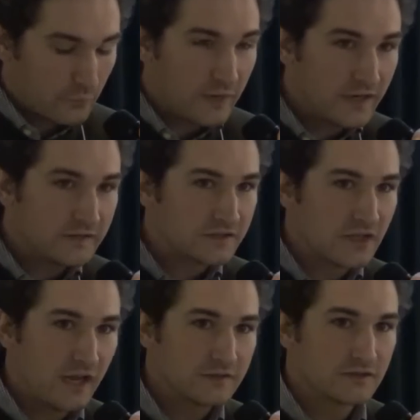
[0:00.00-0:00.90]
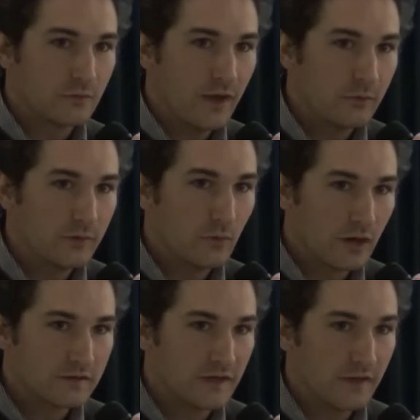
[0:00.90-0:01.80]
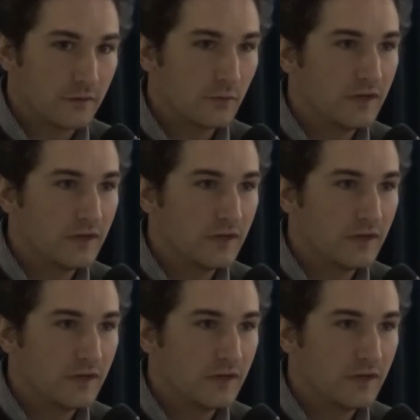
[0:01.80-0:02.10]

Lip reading: we need to change the way we work together.